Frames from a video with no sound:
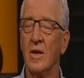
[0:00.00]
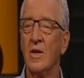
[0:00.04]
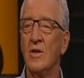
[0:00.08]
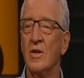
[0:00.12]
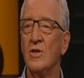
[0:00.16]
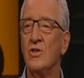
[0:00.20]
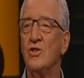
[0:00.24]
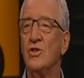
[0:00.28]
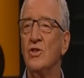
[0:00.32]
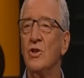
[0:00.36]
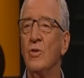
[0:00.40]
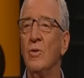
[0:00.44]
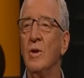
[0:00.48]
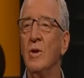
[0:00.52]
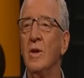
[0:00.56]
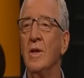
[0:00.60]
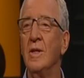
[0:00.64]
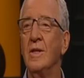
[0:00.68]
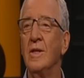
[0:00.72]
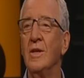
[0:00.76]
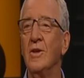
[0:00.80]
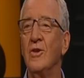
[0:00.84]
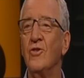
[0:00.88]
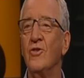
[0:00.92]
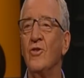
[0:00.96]
Stewie,
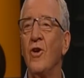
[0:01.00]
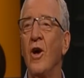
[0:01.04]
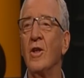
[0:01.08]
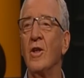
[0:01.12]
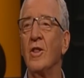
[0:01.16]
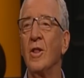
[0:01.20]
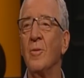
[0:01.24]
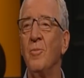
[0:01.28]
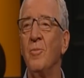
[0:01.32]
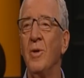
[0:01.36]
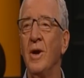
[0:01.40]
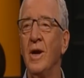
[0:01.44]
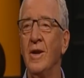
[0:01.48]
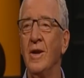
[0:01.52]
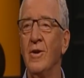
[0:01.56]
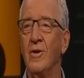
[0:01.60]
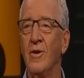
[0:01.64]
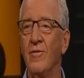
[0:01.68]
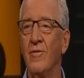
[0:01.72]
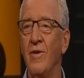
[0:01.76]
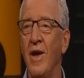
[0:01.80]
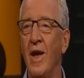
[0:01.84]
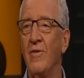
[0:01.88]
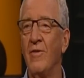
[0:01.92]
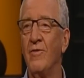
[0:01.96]
the Encyclopedia of
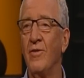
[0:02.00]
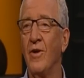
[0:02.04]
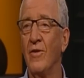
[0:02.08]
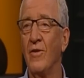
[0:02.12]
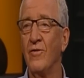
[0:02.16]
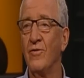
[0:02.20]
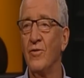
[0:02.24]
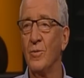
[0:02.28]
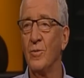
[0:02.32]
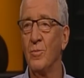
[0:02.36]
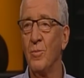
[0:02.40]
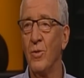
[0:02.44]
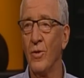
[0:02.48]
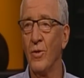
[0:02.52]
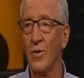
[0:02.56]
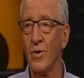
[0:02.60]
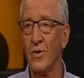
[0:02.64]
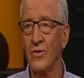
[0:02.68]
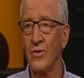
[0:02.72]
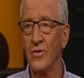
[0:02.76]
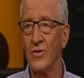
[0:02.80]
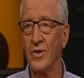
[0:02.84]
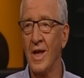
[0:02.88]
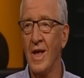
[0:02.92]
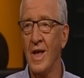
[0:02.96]
AFL
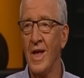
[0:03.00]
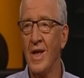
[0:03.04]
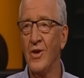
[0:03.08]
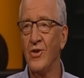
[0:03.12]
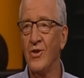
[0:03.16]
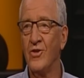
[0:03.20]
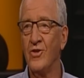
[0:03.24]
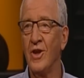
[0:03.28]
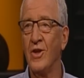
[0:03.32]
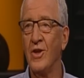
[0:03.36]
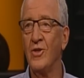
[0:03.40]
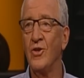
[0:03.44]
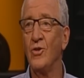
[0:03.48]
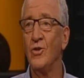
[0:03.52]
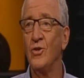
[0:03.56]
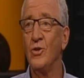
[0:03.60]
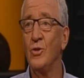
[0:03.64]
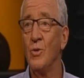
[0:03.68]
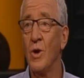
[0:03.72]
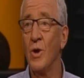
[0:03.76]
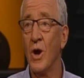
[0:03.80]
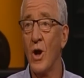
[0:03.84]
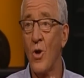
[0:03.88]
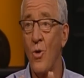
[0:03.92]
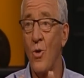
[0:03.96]
Footballers said that you
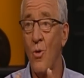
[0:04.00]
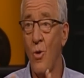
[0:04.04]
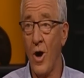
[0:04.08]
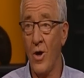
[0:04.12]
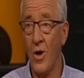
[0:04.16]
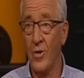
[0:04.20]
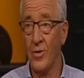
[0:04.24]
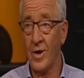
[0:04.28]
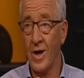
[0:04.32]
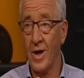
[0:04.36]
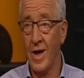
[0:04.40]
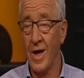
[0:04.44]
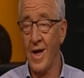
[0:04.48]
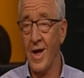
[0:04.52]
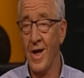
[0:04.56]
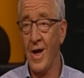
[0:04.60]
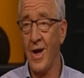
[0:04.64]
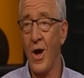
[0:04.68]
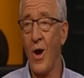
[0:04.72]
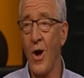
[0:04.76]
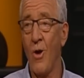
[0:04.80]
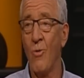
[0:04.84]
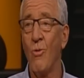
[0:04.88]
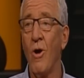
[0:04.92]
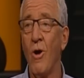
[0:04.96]
were, quote,
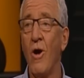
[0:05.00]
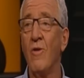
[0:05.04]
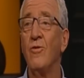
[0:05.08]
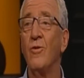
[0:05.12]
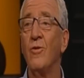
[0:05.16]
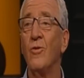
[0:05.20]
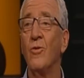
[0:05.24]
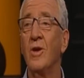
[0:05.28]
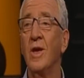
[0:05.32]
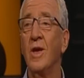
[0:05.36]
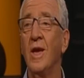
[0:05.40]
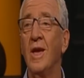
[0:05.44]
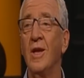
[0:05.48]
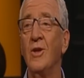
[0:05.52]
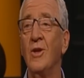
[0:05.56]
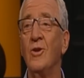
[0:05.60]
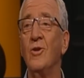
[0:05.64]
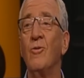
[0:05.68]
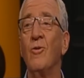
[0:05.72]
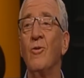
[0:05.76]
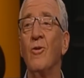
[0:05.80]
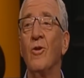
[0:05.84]
a woeful kick in your